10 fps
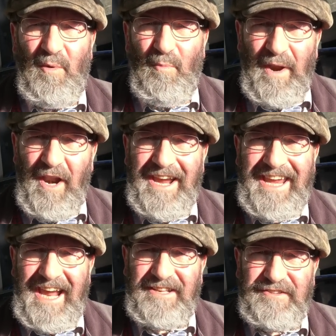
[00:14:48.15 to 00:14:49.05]
When I
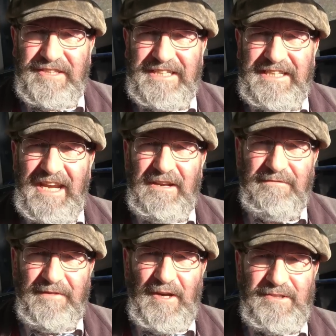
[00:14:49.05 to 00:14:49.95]
had the
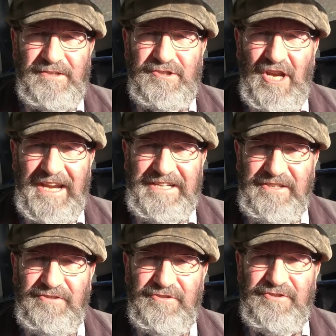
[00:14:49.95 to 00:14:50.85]
inverter
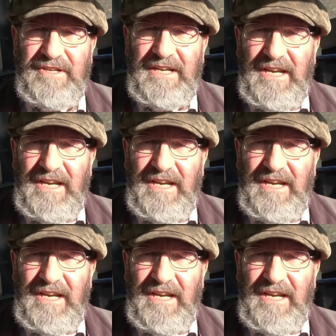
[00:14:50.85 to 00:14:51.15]
changed,